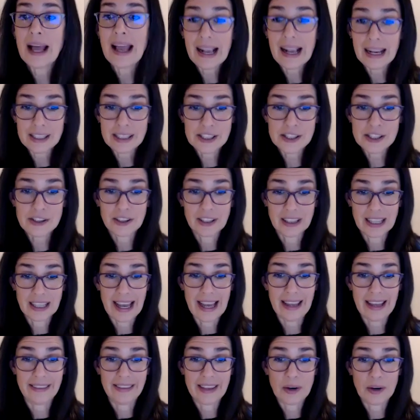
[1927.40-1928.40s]
extra
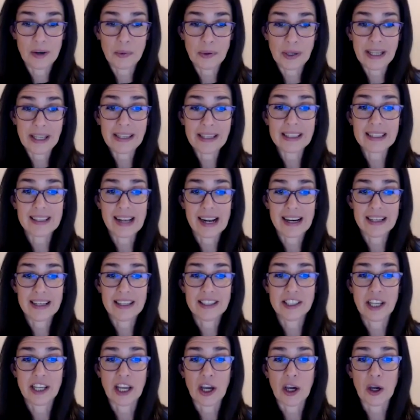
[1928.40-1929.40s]
glad that we decided
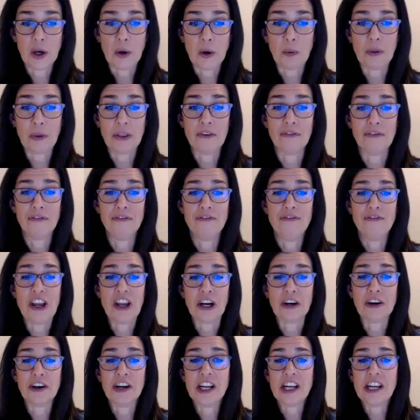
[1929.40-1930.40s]
to go with a
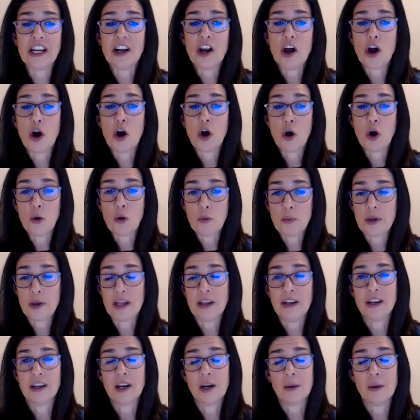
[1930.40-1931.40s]
very
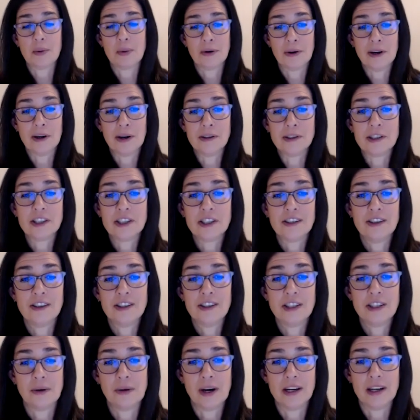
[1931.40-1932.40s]
open approach
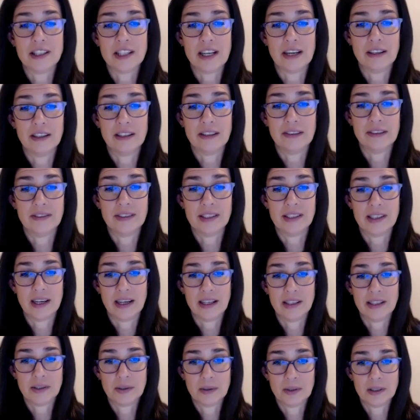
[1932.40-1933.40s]
to our generative
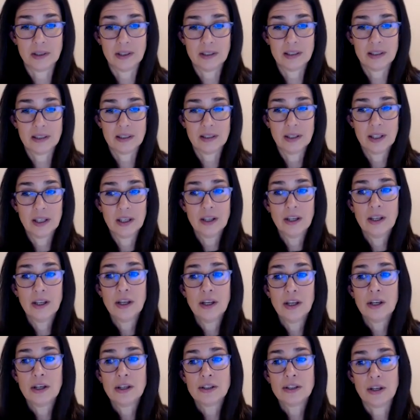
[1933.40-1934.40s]
design tools.
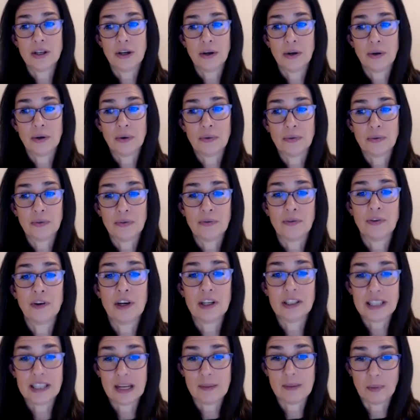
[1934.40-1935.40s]
So, for
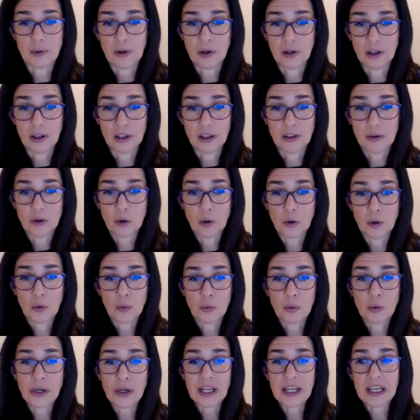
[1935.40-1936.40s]
example,
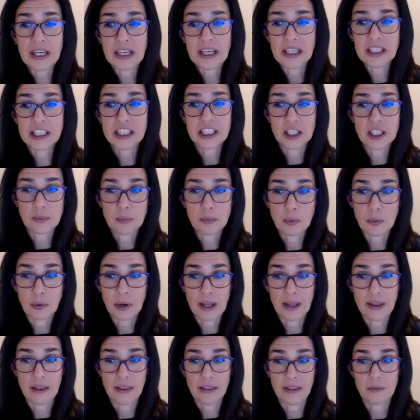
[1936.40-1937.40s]
we ship
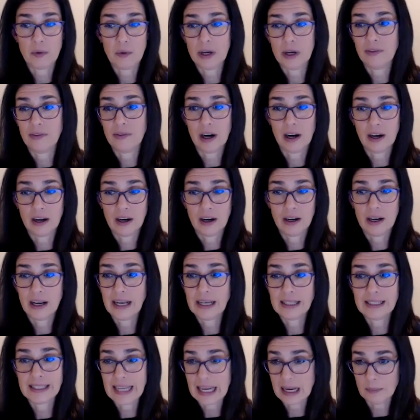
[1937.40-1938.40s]
with, one of our
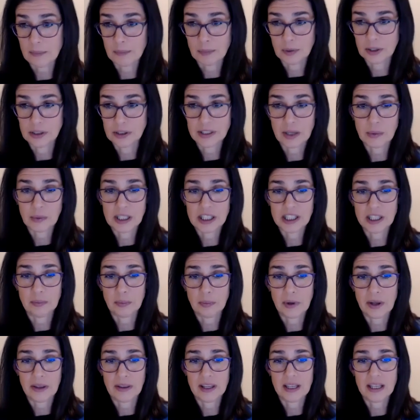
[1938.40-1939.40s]
examples that we ship
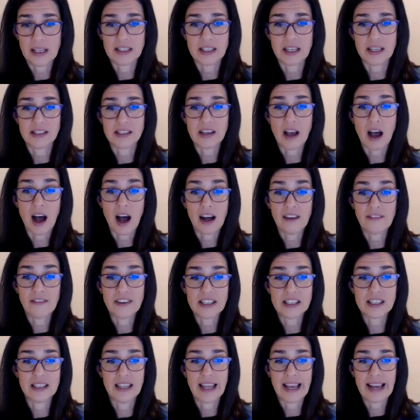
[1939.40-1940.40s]
with is this
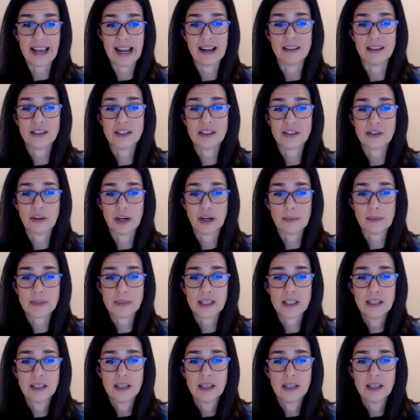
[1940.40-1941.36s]
office layout script.